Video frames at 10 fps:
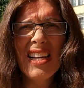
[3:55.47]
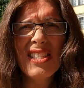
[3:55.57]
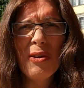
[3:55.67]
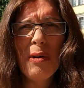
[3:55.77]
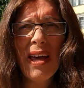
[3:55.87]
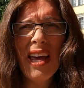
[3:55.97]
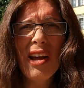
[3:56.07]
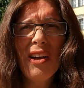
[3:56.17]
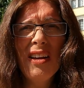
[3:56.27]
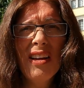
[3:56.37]
so I'm
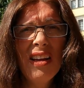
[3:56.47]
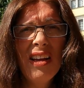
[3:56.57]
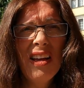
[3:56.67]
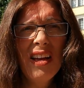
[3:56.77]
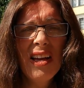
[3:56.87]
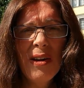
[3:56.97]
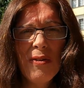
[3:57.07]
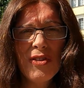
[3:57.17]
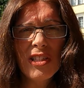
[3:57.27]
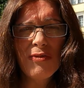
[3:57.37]
here
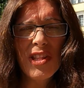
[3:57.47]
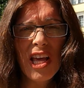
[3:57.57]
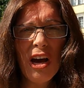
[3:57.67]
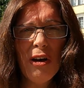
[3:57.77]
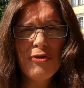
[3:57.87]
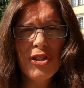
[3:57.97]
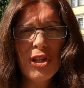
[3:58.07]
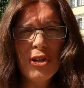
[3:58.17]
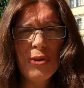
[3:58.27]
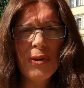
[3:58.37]
just for the
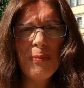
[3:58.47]
afternoon.